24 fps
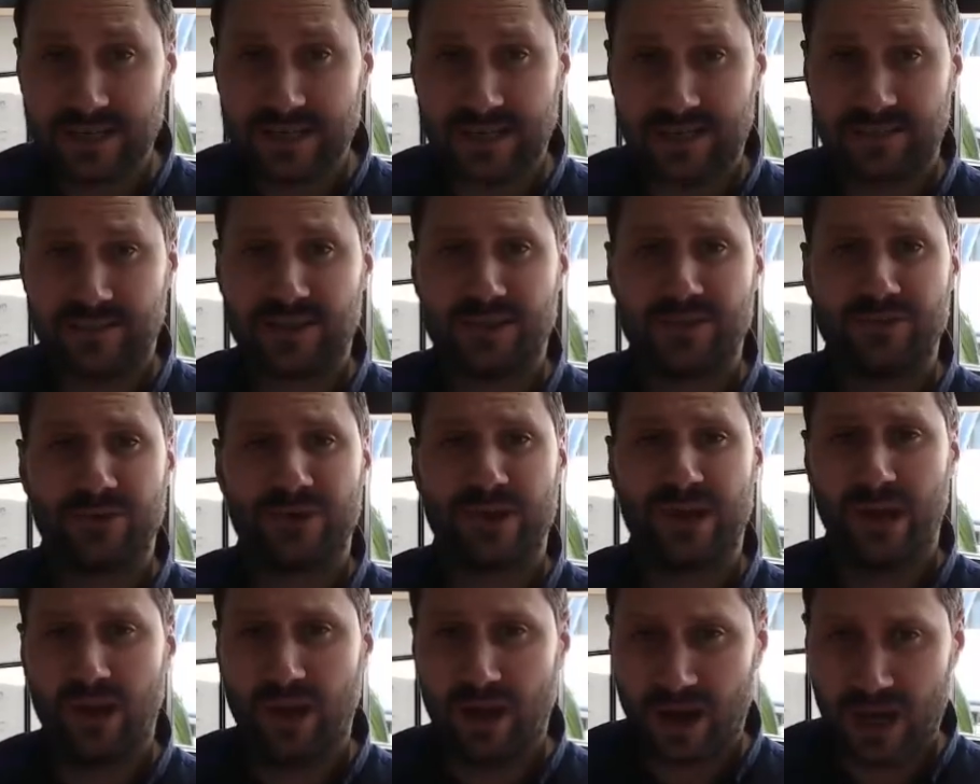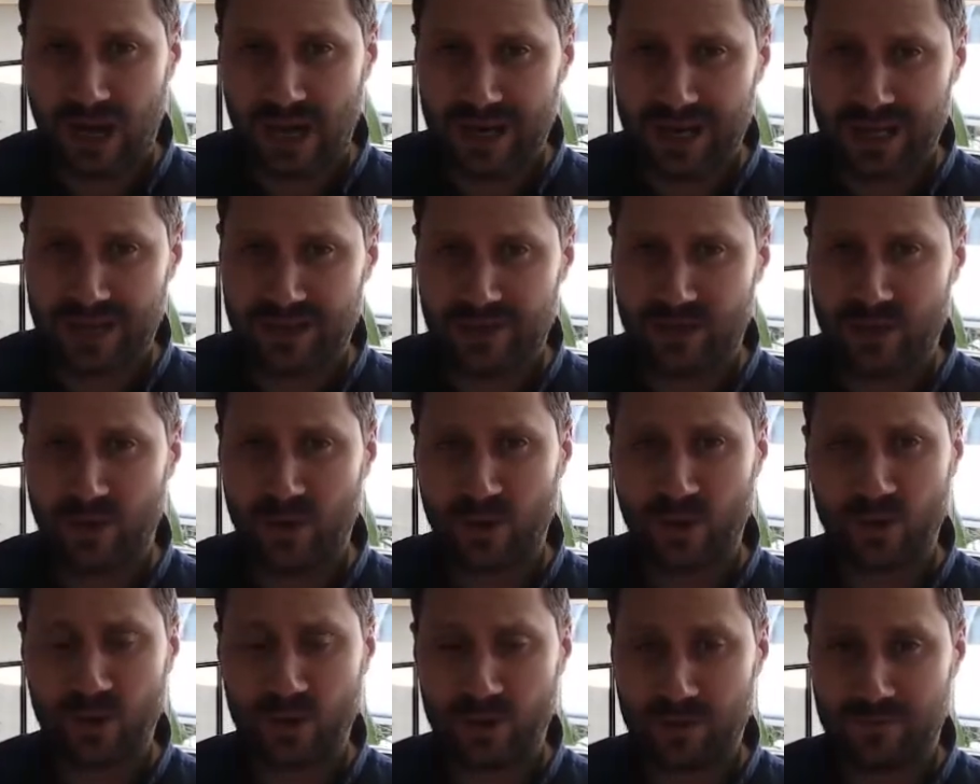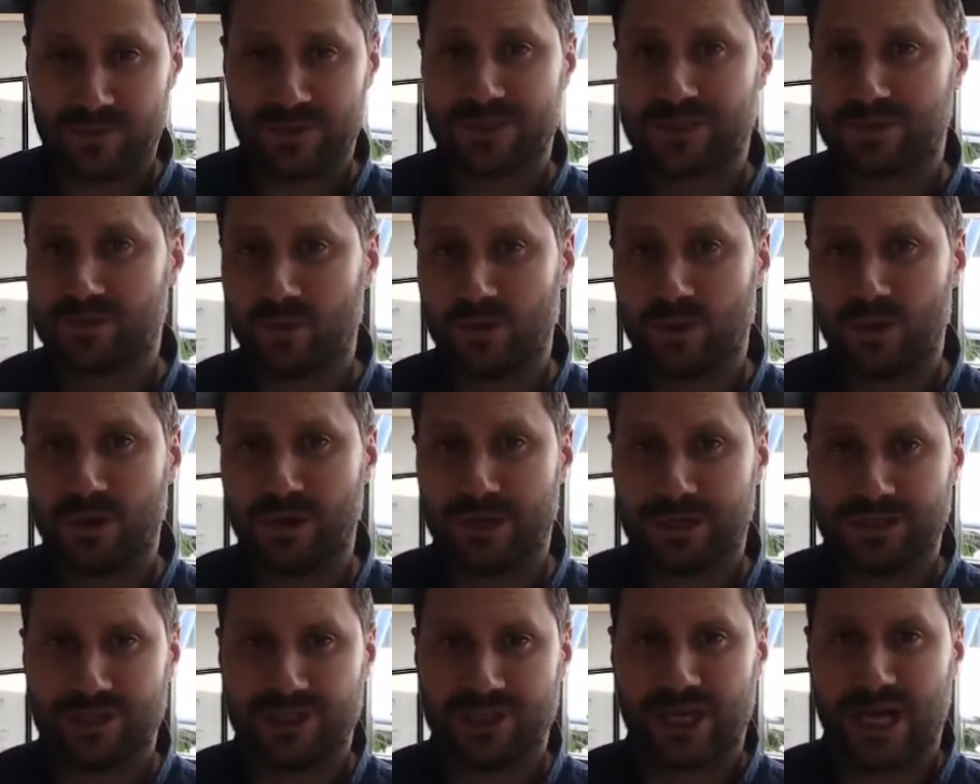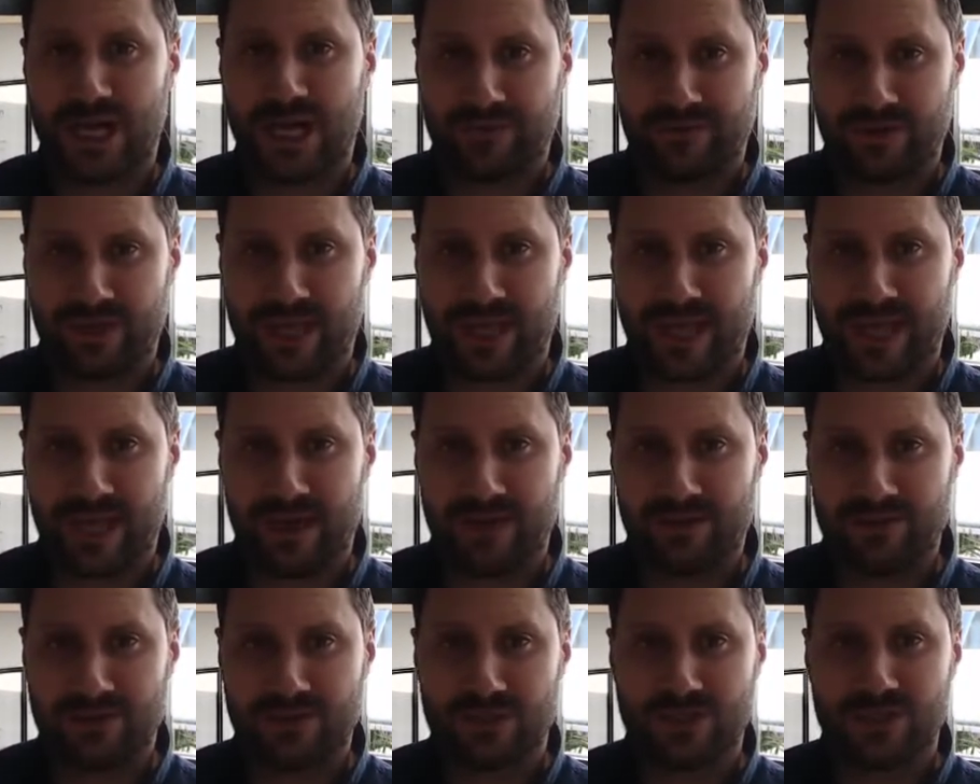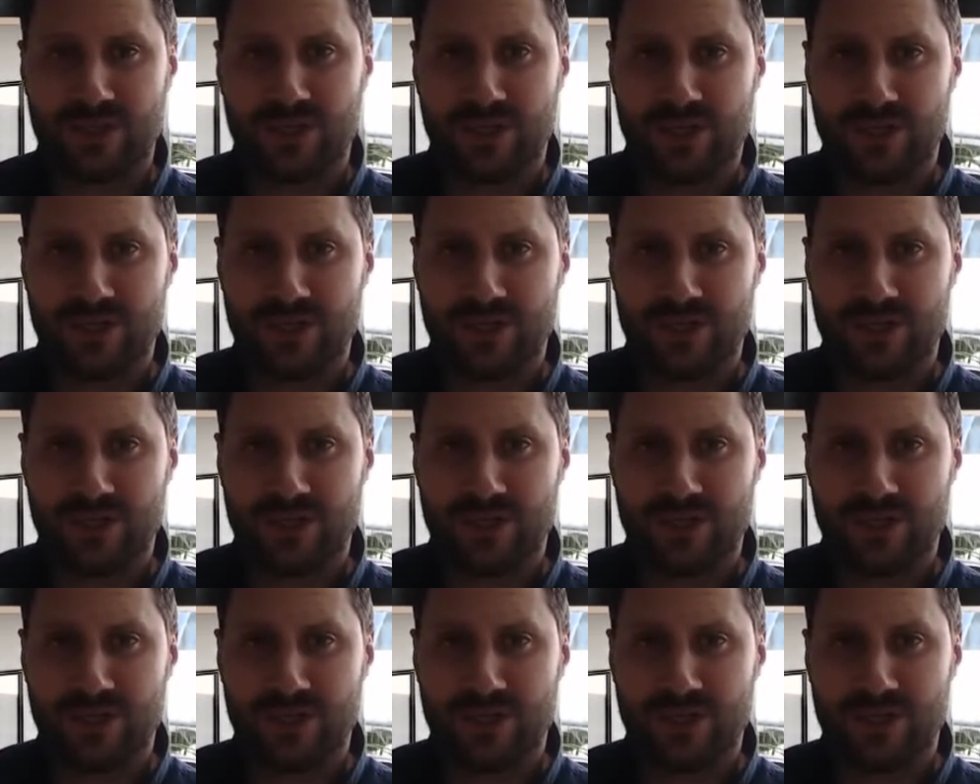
And then you're aligning all of this work, chart of accounts,